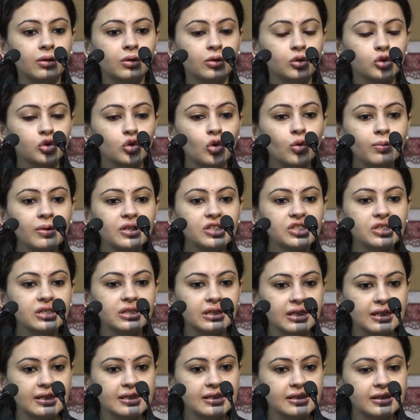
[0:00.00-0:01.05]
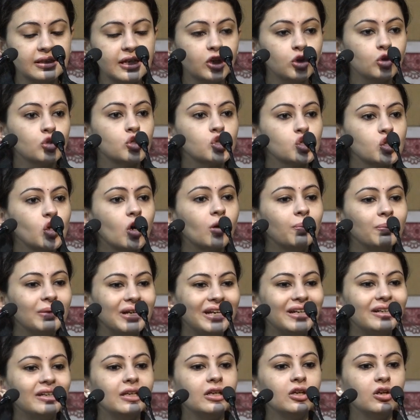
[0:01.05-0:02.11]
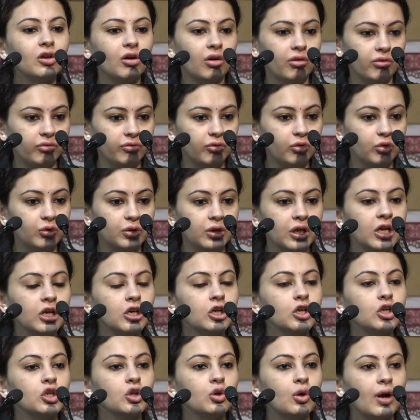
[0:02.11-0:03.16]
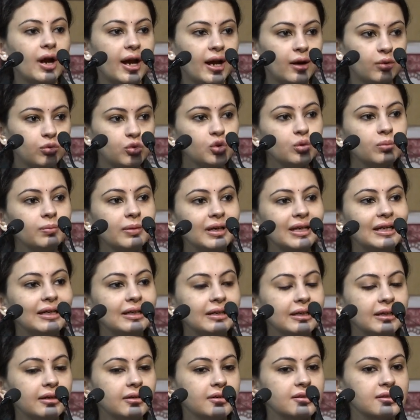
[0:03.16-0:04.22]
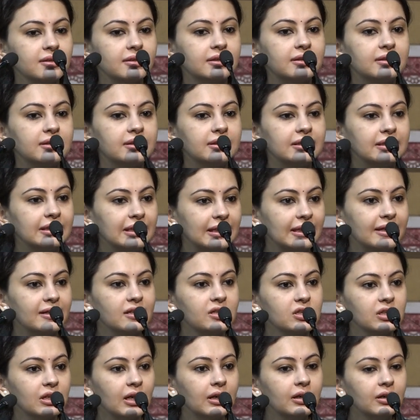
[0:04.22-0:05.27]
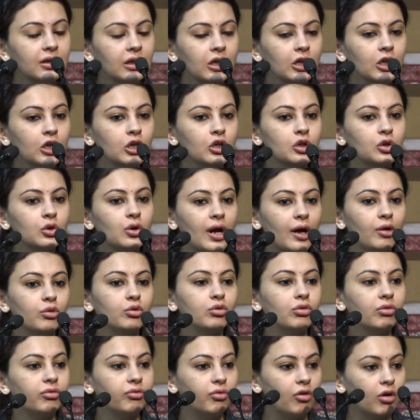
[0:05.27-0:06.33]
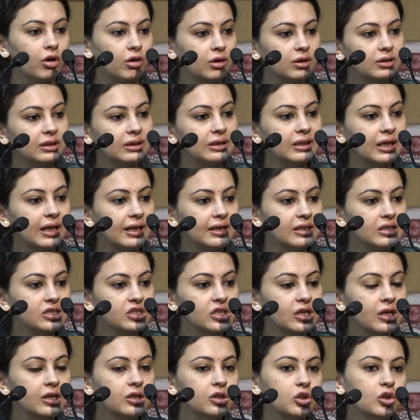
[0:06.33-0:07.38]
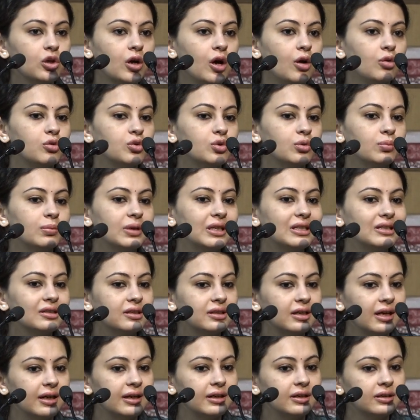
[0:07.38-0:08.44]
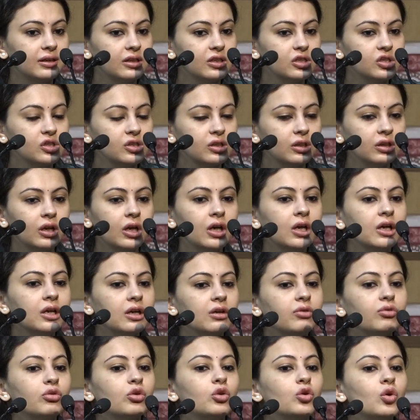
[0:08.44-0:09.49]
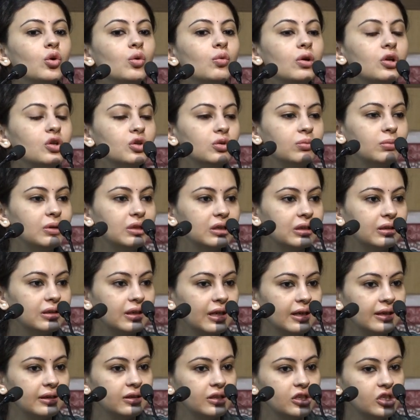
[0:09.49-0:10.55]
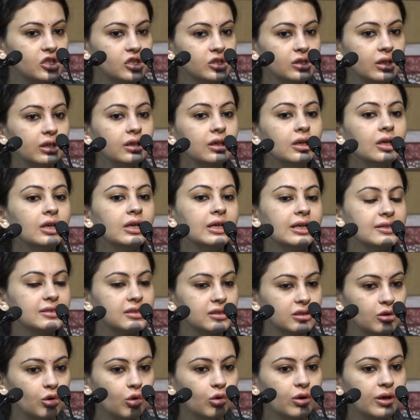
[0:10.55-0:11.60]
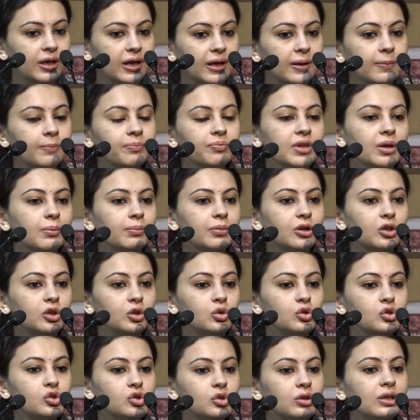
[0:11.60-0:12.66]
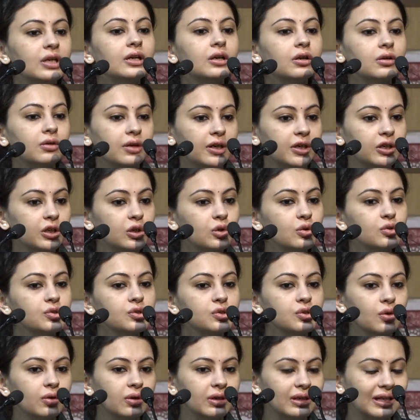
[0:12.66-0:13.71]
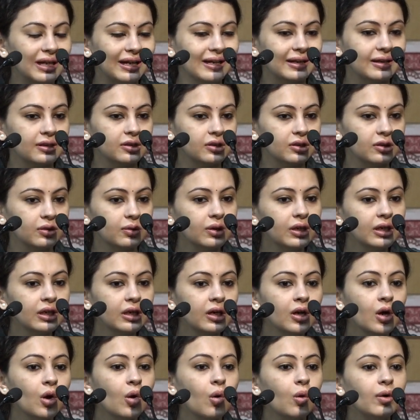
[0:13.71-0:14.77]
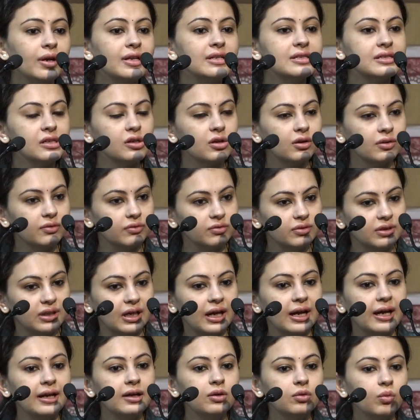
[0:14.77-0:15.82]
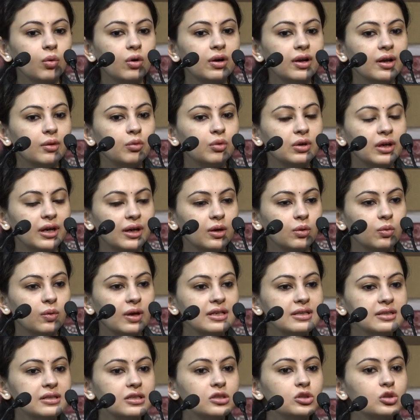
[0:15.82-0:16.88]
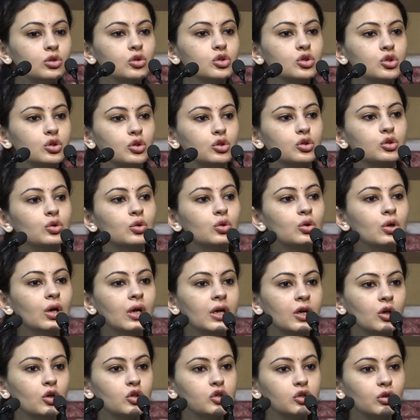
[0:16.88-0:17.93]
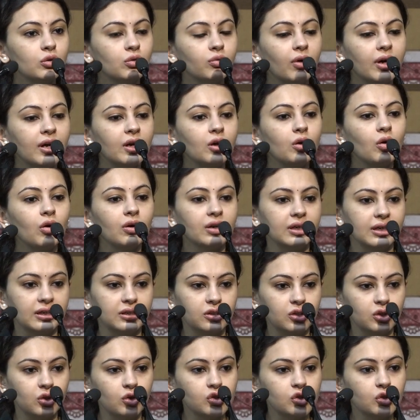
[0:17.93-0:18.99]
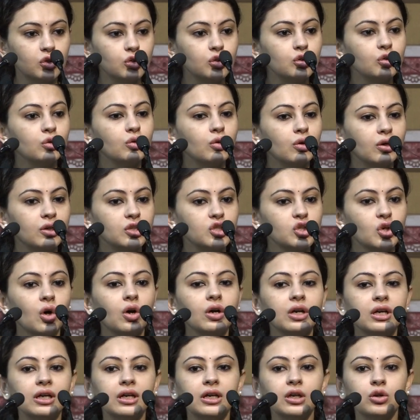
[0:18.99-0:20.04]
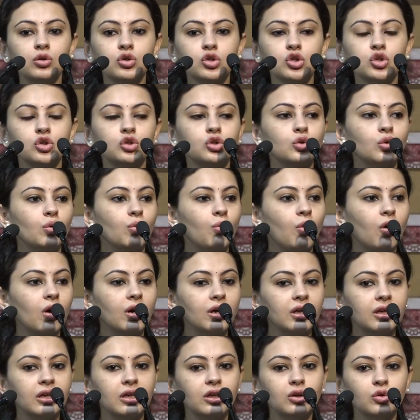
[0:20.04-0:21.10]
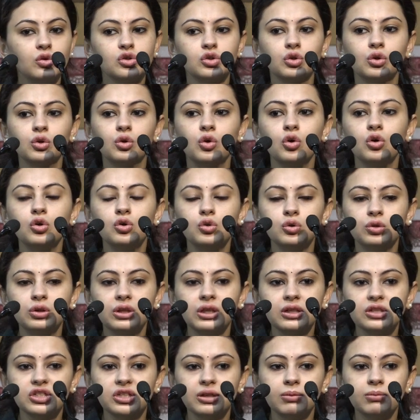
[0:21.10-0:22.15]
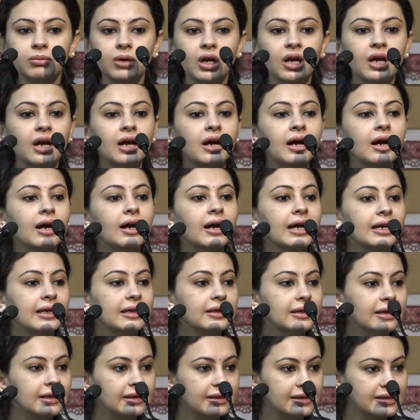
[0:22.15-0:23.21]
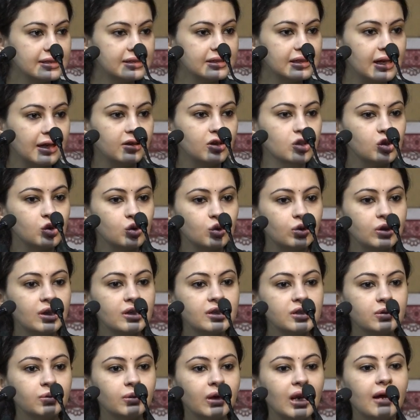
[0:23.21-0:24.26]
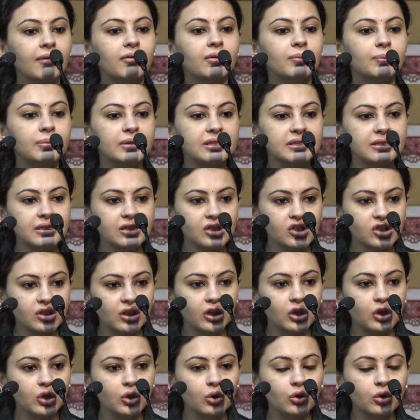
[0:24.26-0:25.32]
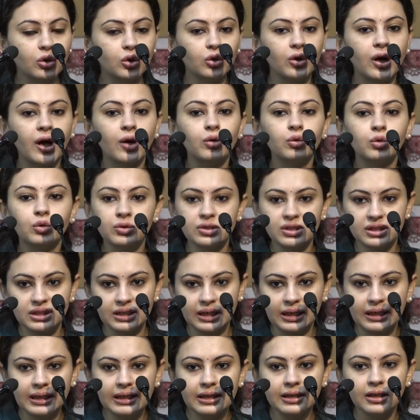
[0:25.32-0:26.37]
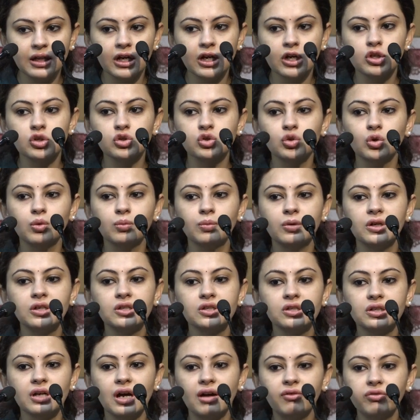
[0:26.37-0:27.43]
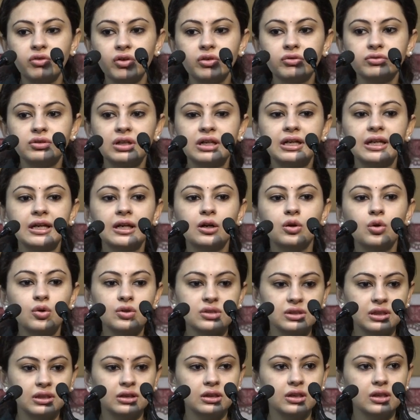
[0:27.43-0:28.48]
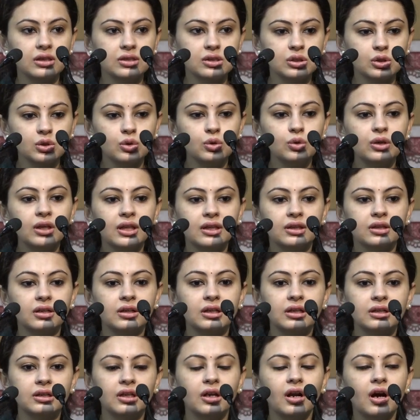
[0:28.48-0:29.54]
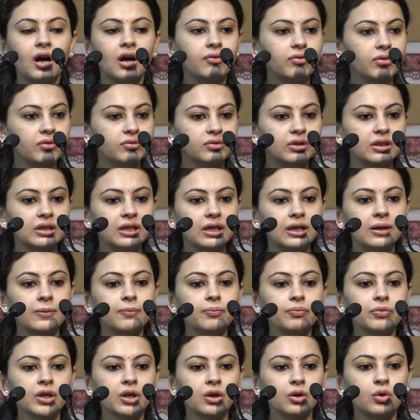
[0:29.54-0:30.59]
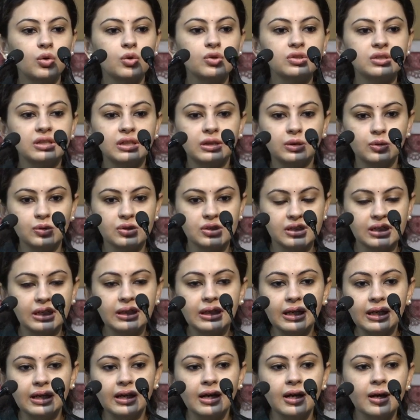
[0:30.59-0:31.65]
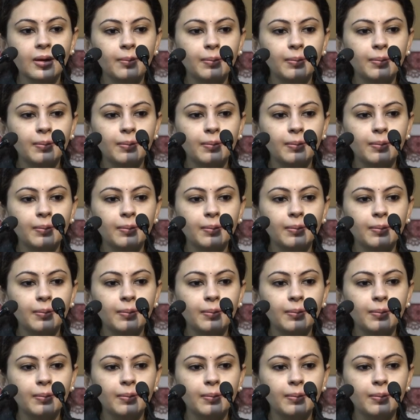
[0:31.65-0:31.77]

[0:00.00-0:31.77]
so much tense that you stop eating your food you have to maintain a certain diet chart you have to follow the diet chart you have to meet a dietitian if you don't want to meet a dietitian it's okay but you shouldn't reduce your diet okay instead of that what i would advise is you should do you should work on it you should do a jogging you should do walking you should go to the gym I can understand the students will have a busy schedule. You have to study so much. Half of the day goes in the school and the another half of the day goes into study.